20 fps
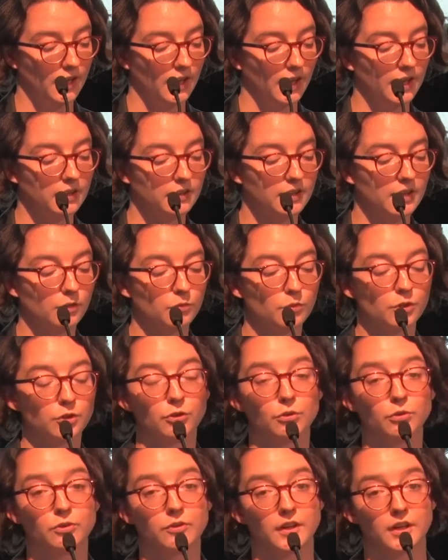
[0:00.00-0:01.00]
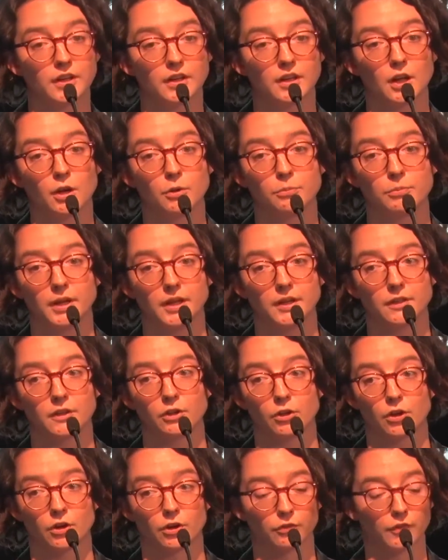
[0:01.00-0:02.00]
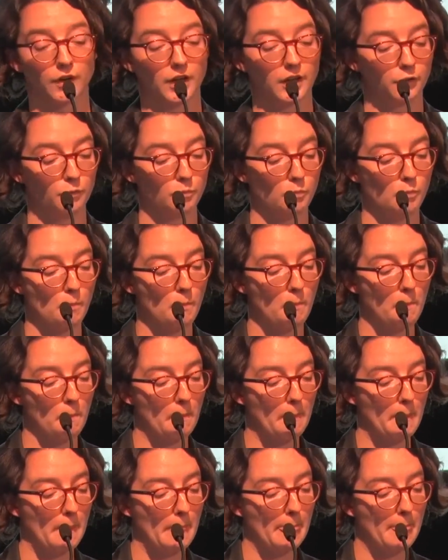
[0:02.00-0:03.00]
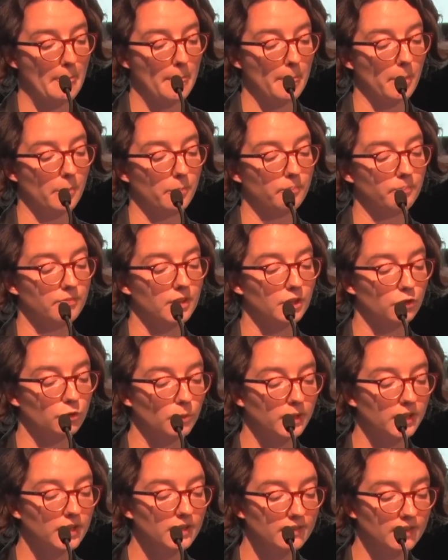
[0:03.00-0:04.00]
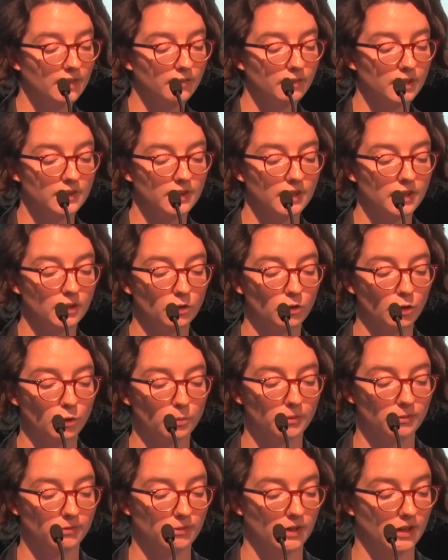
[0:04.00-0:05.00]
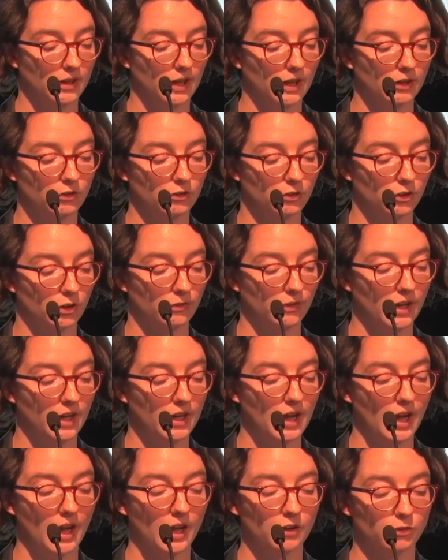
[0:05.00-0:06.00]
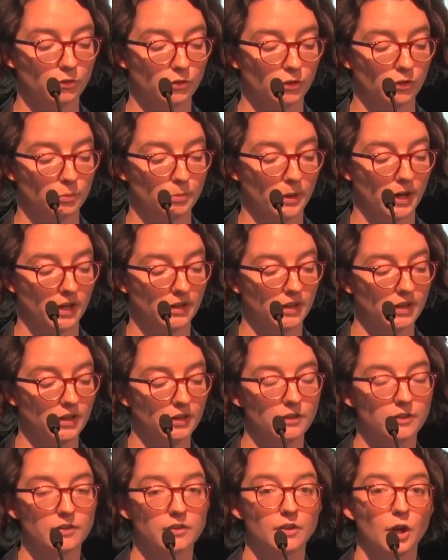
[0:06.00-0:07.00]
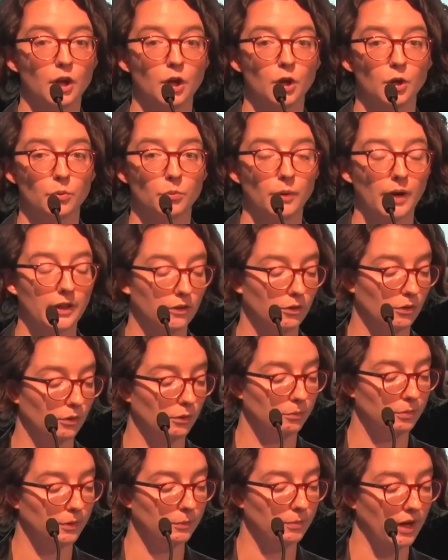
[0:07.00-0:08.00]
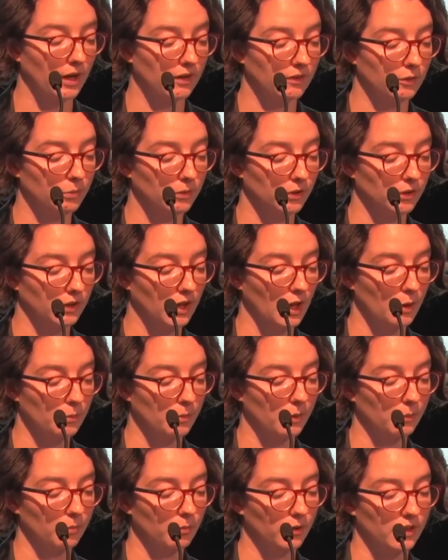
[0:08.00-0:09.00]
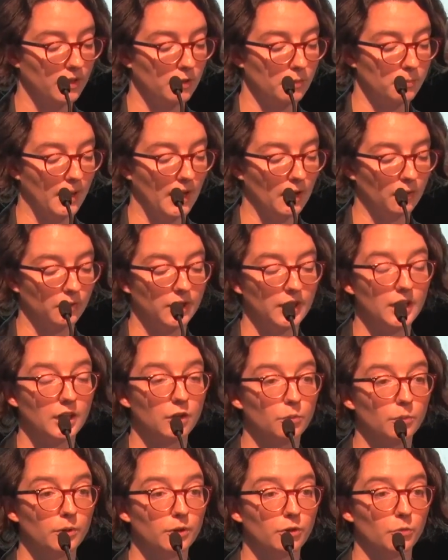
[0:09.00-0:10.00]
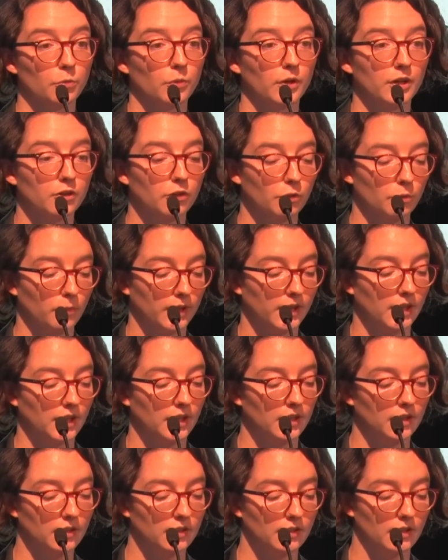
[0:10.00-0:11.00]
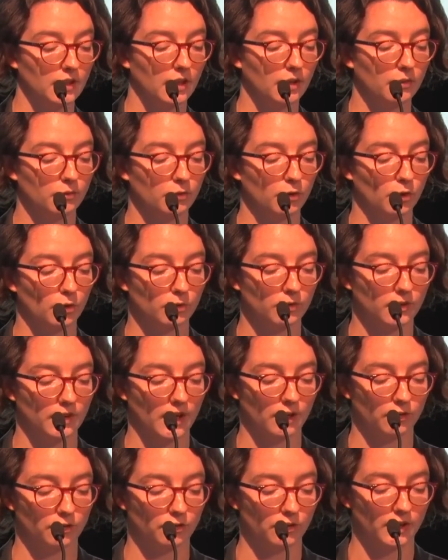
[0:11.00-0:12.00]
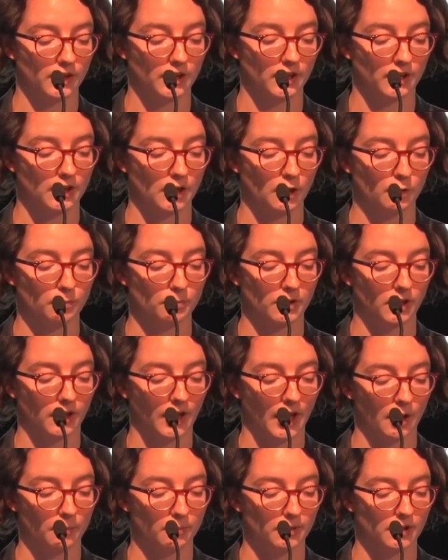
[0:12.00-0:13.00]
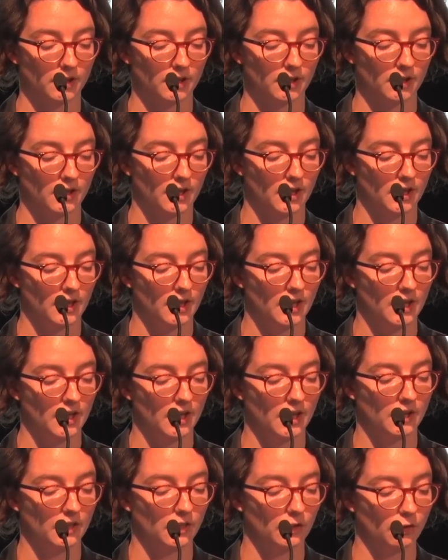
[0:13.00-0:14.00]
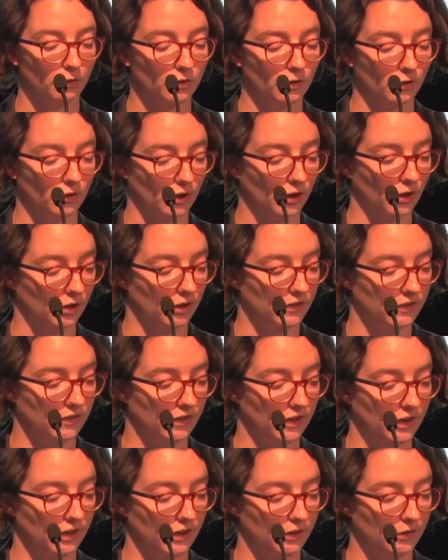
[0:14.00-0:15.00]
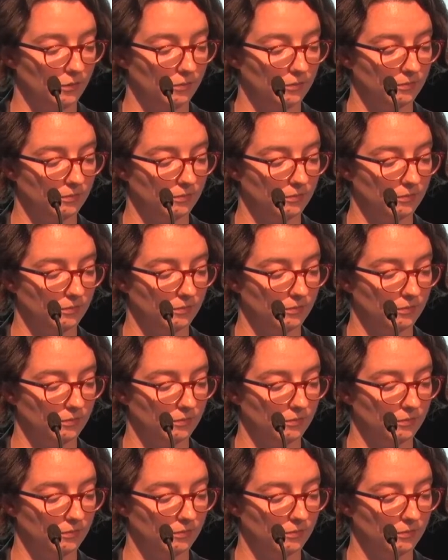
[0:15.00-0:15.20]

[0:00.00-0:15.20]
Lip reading: and can reduce income in the long run. The 2017 Global Findex survey asked respondents whether it would be possible to come up with an amount equal to 1/20th of gross national income per capita in local currency